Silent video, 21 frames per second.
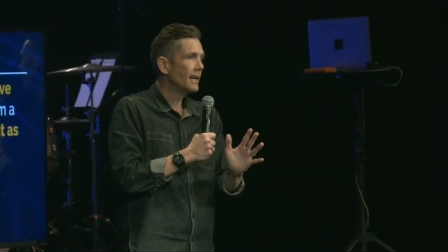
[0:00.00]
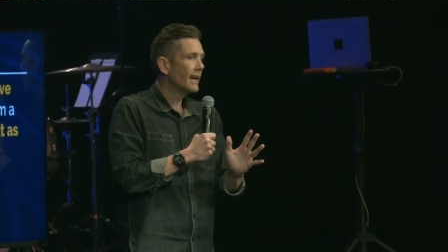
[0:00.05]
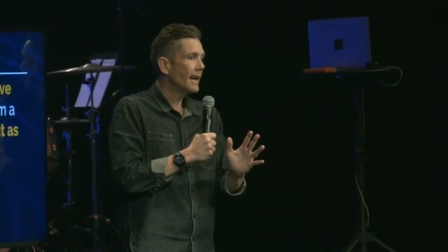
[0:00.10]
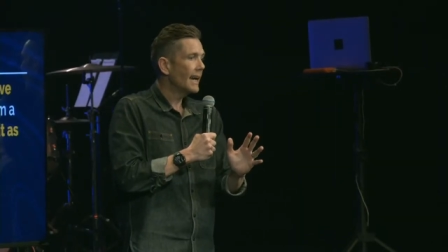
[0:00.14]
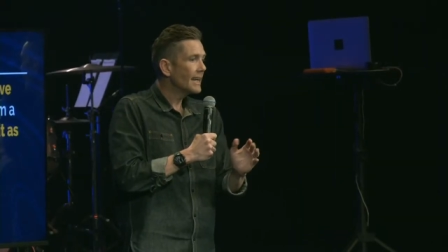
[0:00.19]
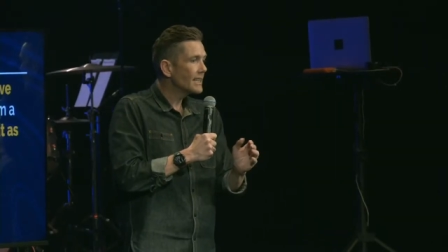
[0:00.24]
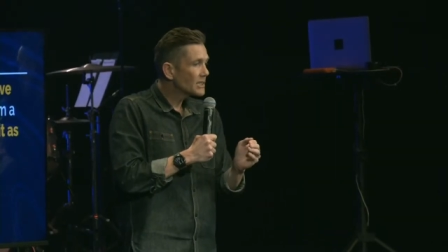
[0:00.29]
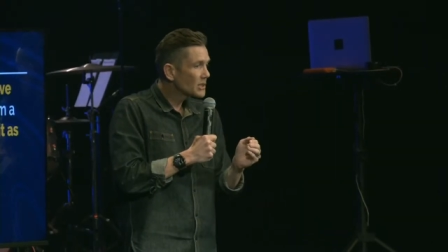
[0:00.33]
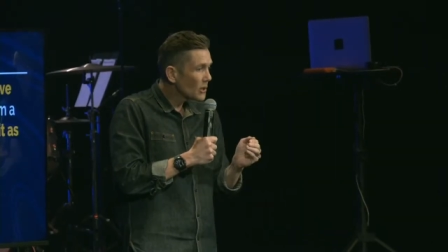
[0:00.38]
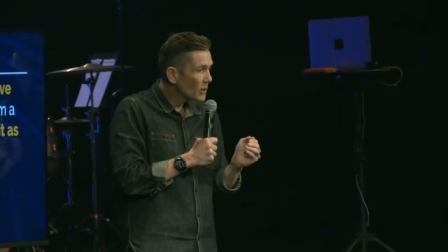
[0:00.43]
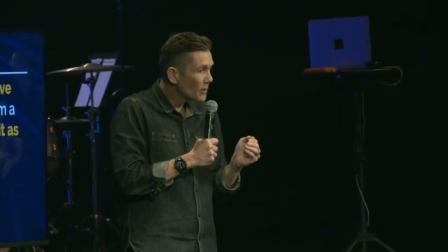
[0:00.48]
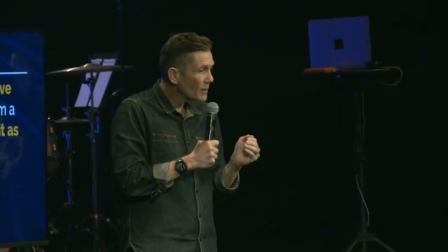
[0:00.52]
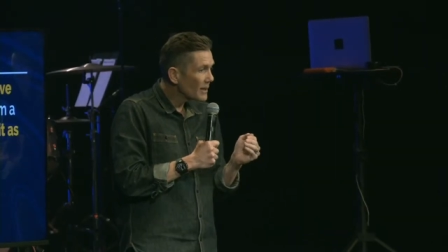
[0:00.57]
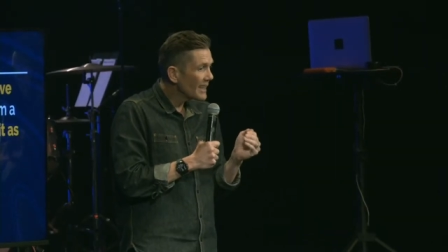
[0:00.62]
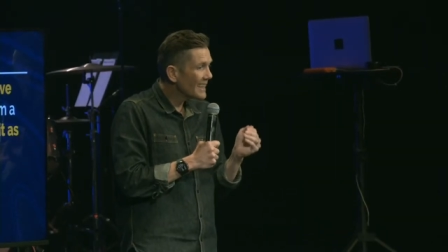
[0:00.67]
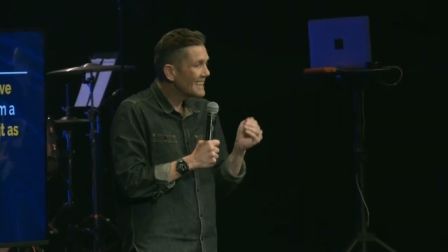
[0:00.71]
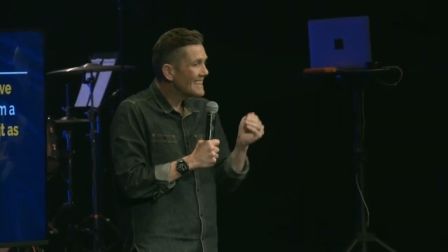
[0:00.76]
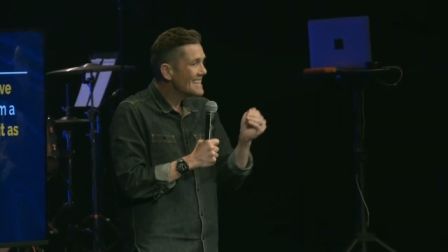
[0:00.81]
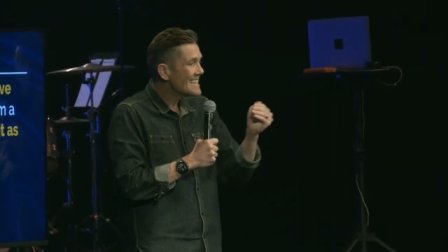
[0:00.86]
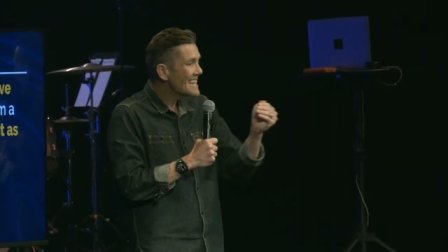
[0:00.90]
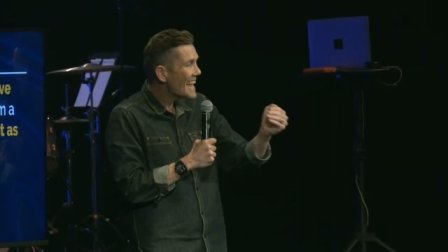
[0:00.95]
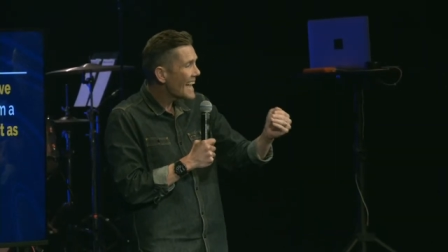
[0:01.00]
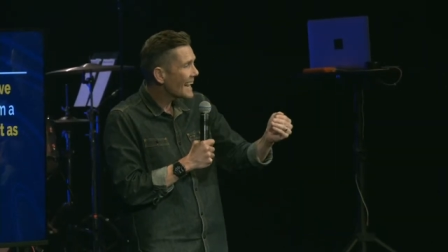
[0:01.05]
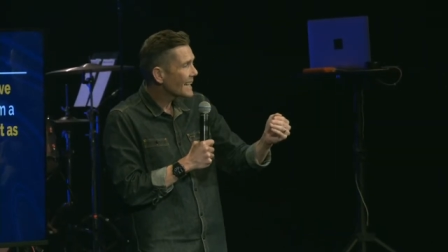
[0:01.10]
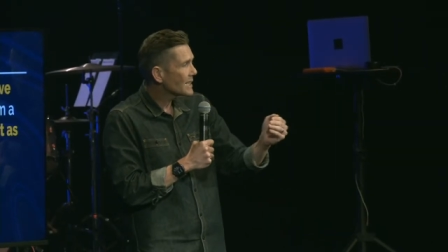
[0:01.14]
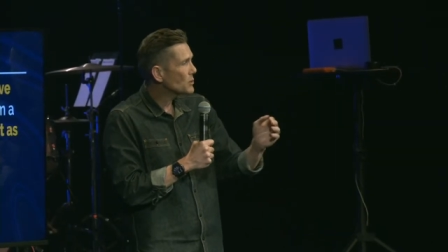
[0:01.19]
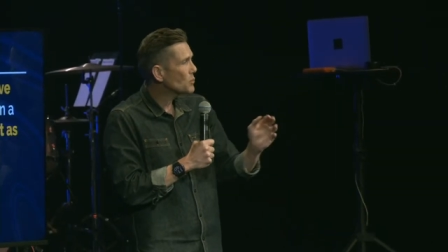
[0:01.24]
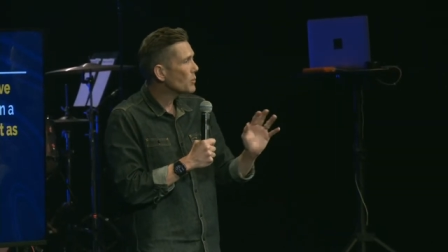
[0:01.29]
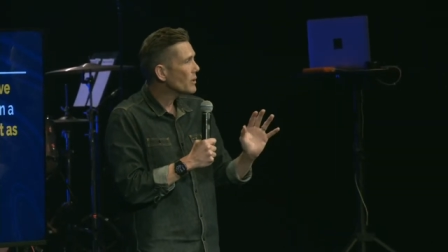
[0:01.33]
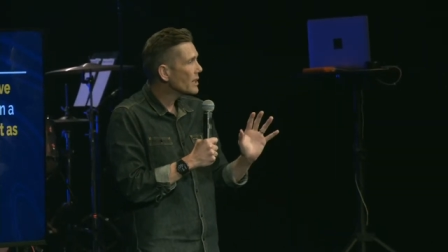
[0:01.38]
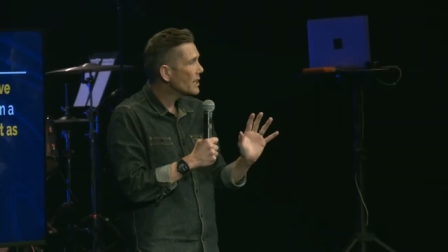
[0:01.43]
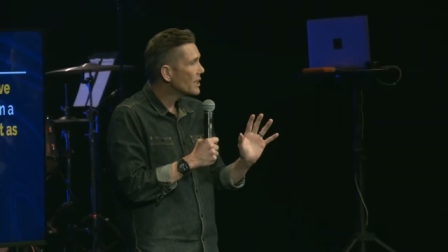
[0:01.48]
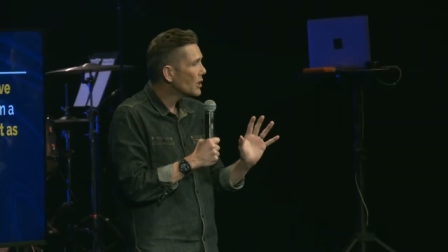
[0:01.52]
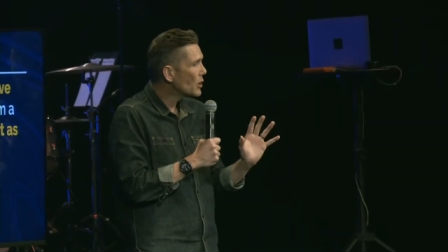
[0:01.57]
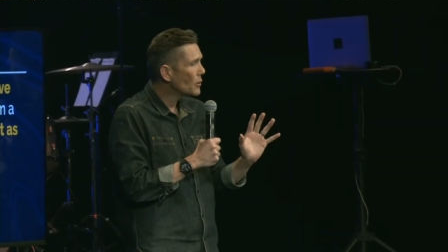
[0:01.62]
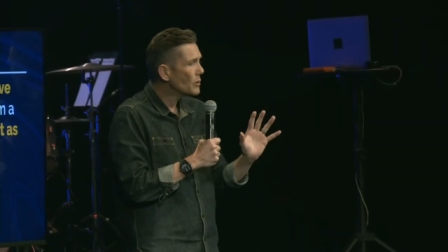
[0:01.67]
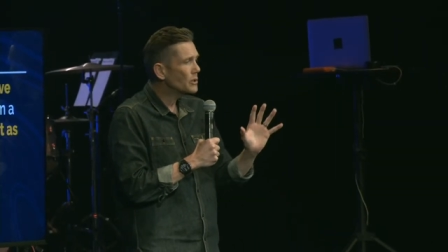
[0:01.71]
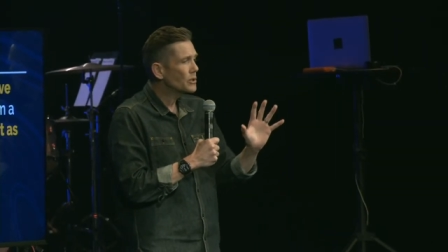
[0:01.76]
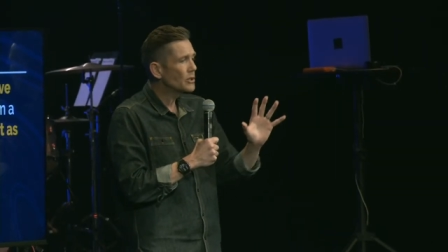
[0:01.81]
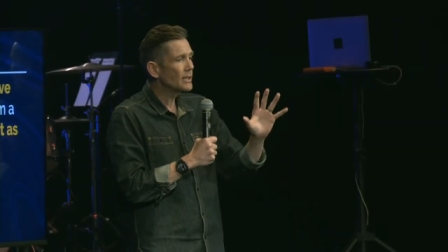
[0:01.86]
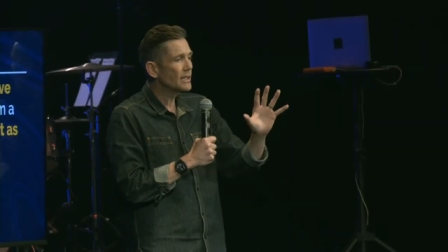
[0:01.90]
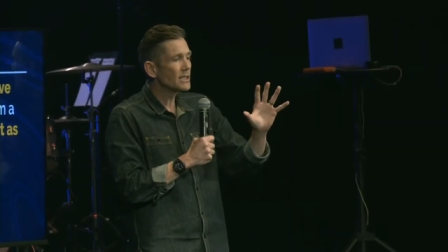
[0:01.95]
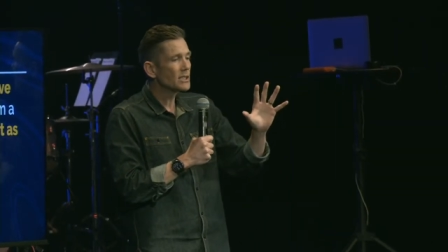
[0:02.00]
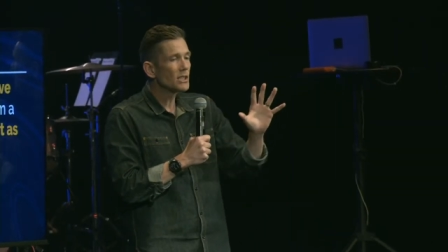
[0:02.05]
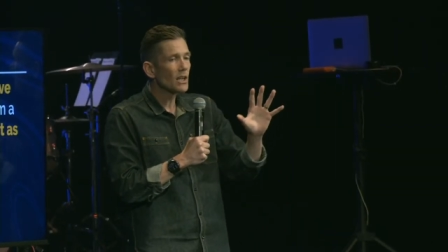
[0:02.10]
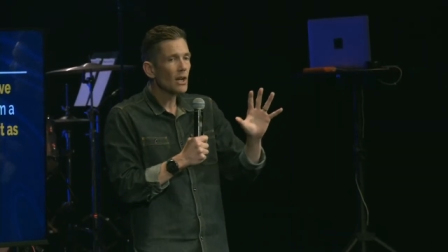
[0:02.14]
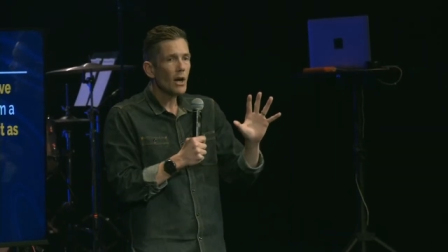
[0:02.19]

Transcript: And so, next, we're going to go into this